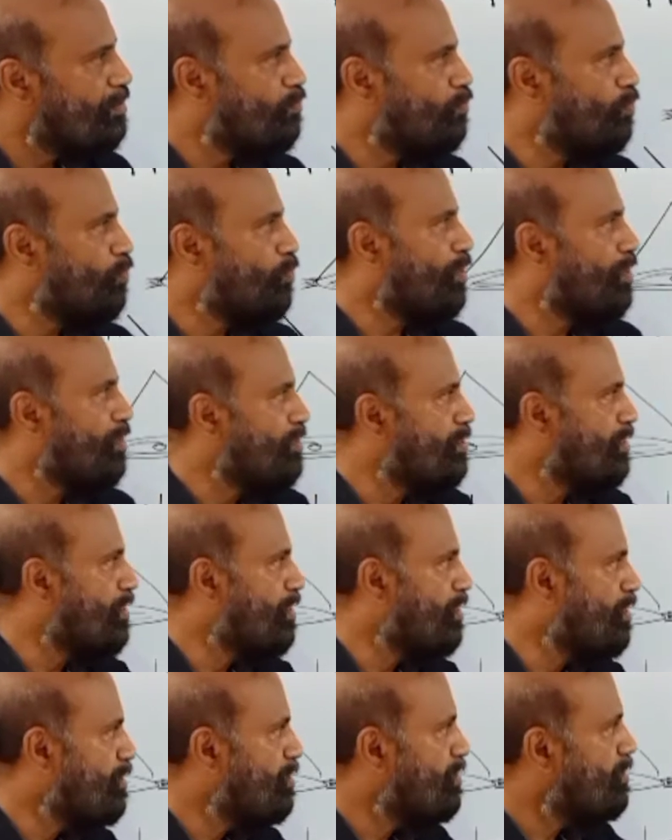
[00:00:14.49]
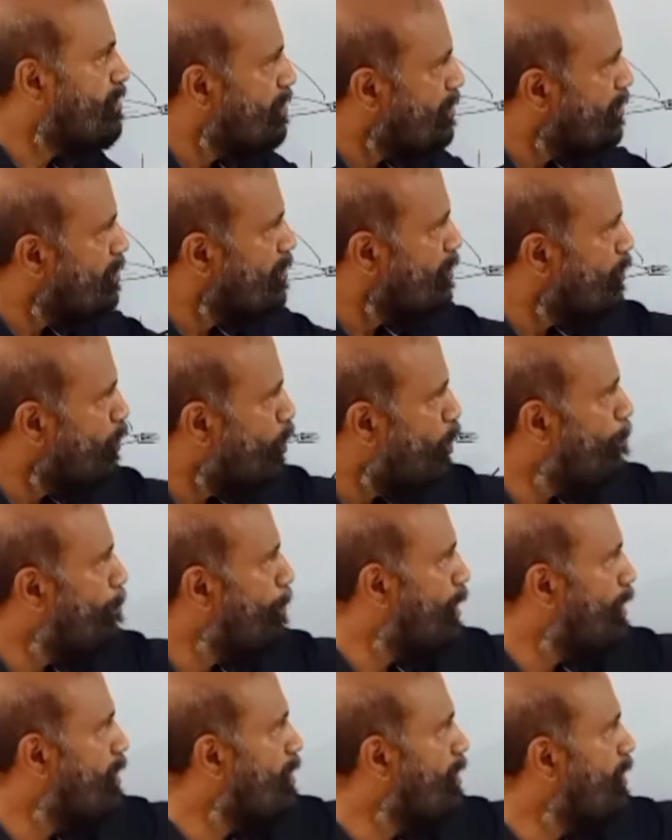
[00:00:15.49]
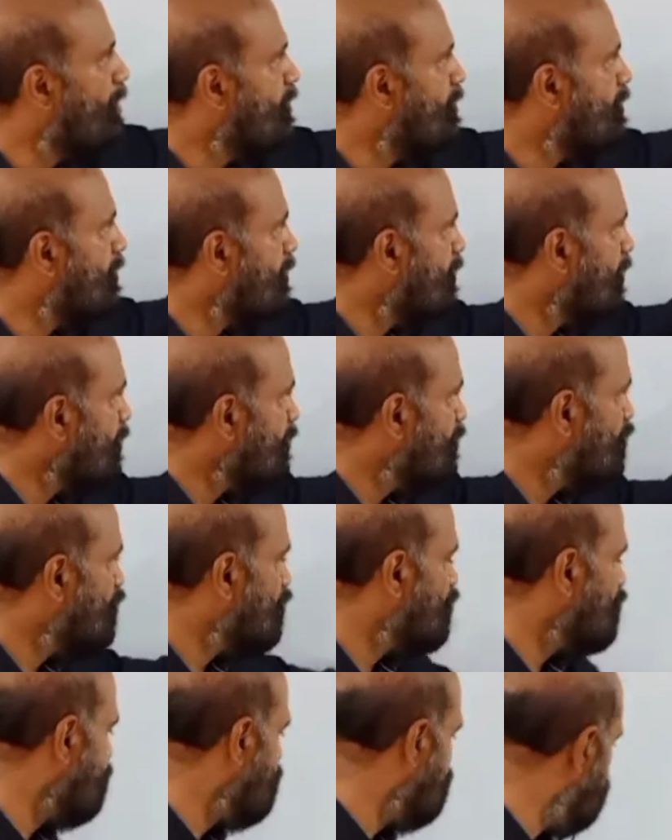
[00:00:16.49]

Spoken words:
for near normal incidence.